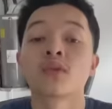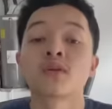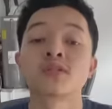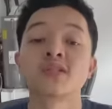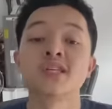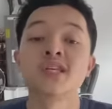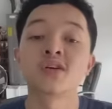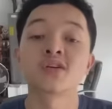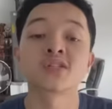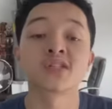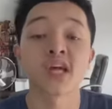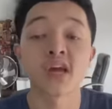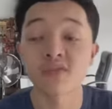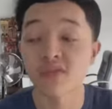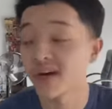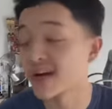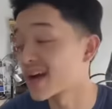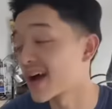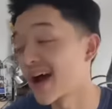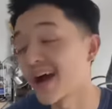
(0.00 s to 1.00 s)
Secrets every guy
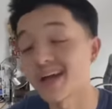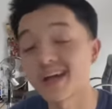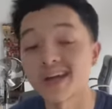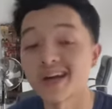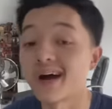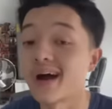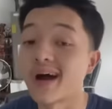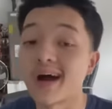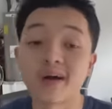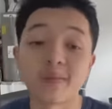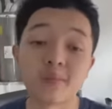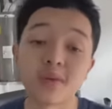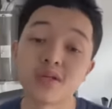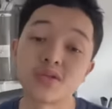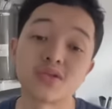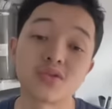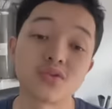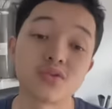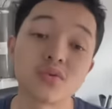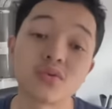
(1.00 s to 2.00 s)
cannot admit to.